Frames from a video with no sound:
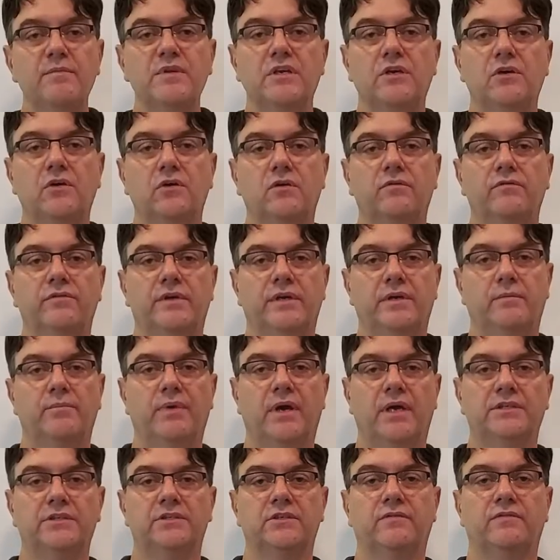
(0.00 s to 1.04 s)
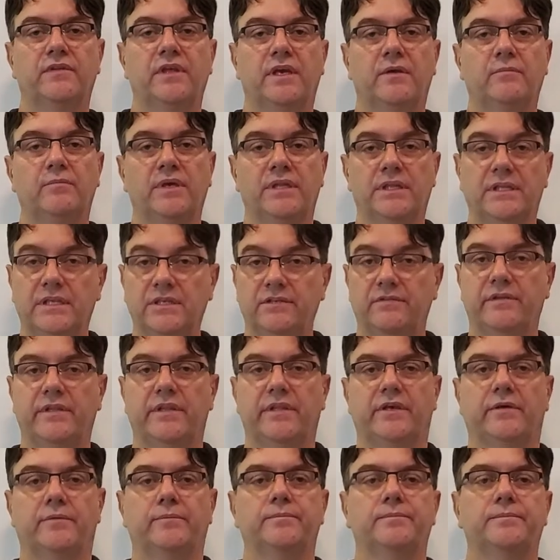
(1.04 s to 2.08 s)
me go over a bunch of them in this
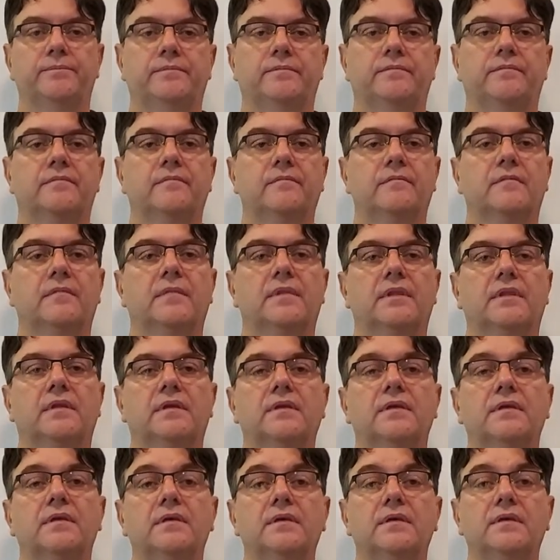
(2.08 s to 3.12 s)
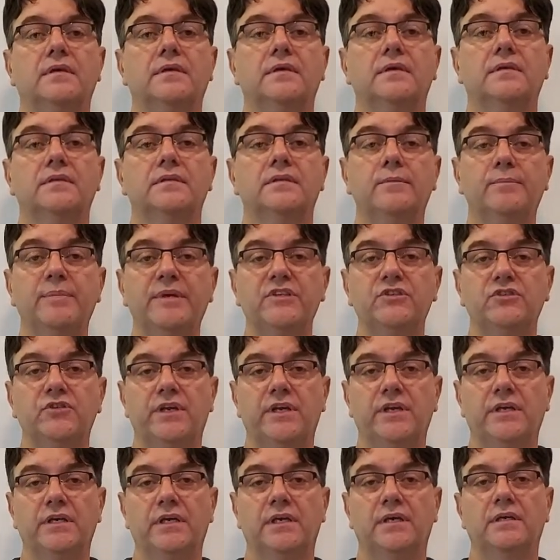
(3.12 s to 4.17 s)
video. Tip and
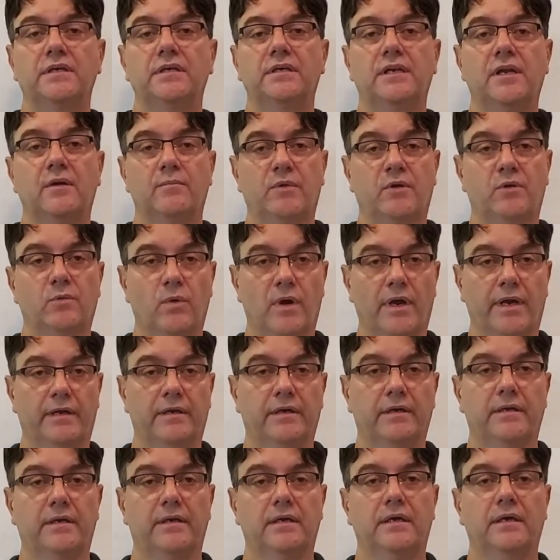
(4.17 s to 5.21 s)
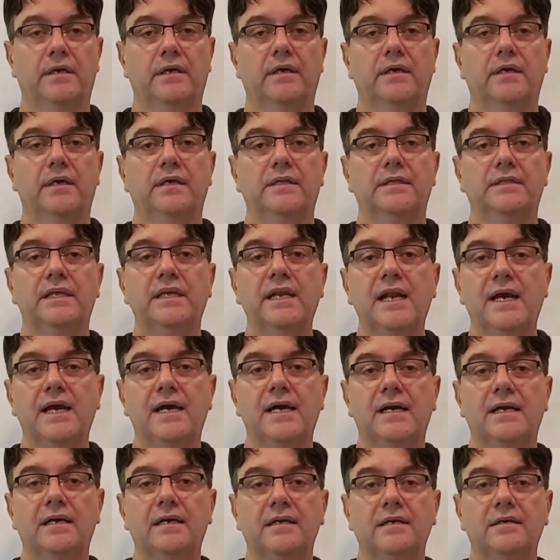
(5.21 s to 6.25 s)
trick number one. There
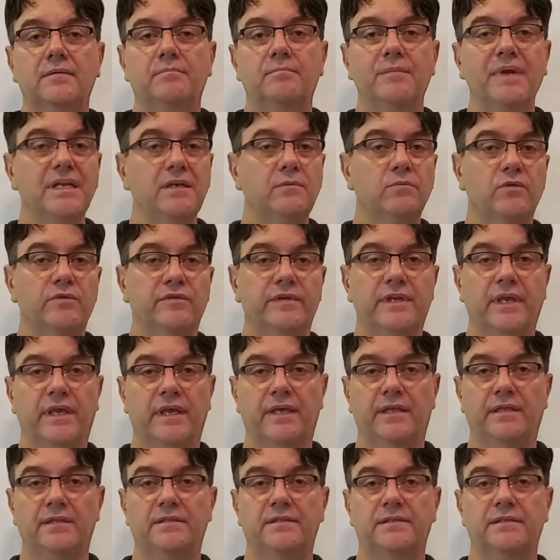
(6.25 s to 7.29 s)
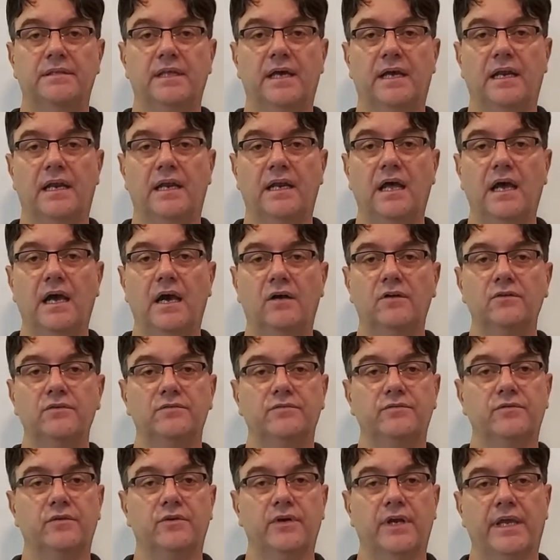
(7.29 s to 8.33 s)
are many moving heads that allows
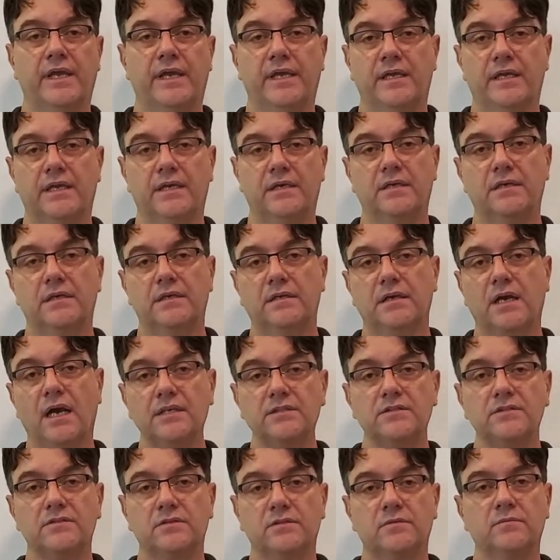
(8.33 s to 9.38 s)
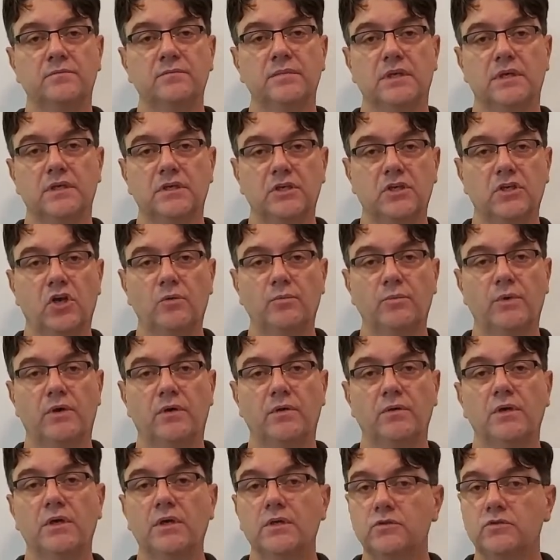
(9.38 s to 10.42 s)
for a custom
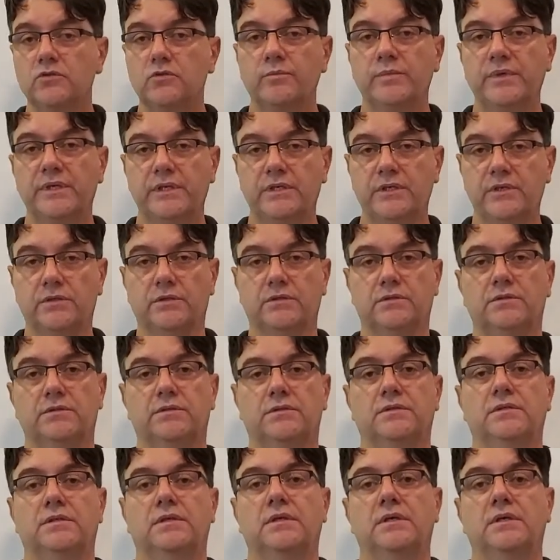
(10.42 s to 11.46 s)
Gobo to be used.